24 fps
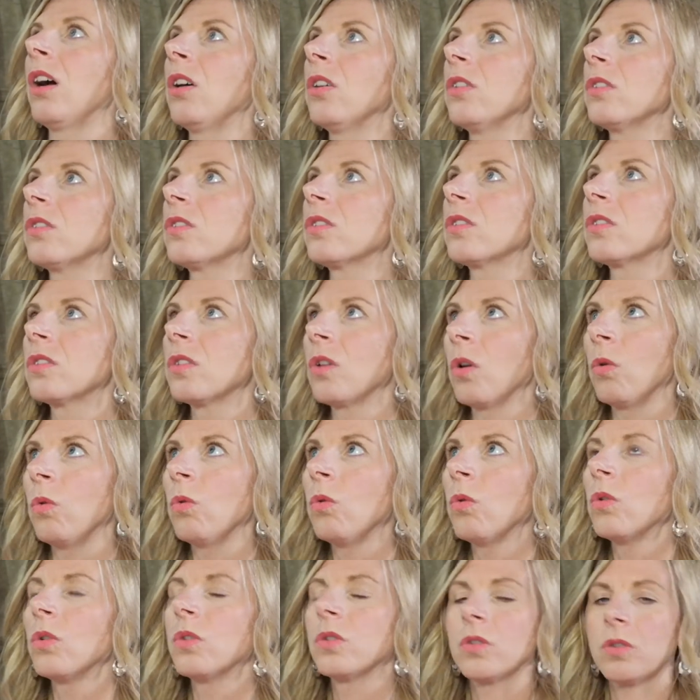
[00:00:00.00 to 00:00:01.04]
are
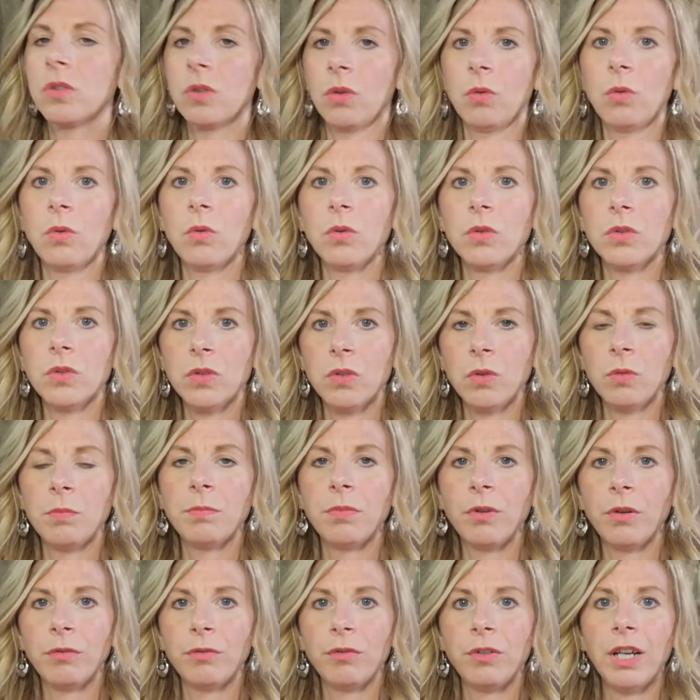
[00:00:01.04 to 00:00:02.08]
so
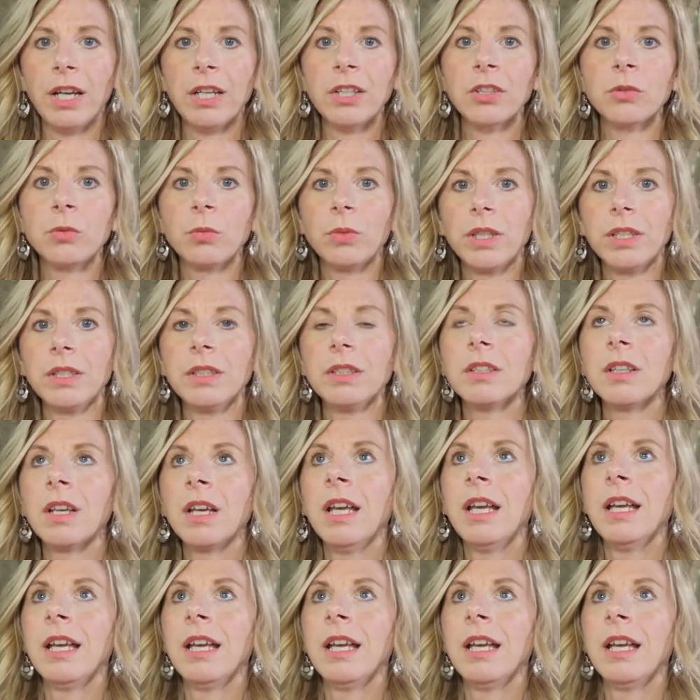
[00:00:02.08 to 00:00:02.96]
super fluctuant.